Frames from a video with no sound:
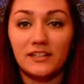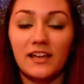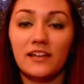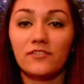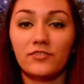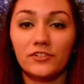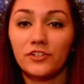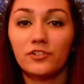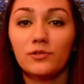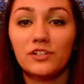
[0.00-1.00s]
and for
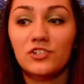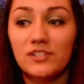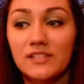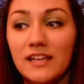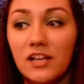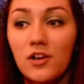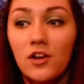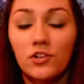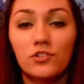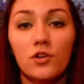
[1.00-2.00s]
you to just like
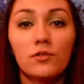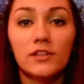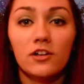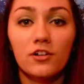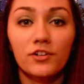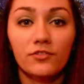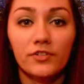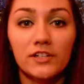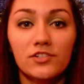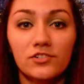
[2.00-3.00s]
know that all your
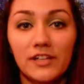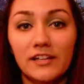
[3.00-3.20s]
friends are dead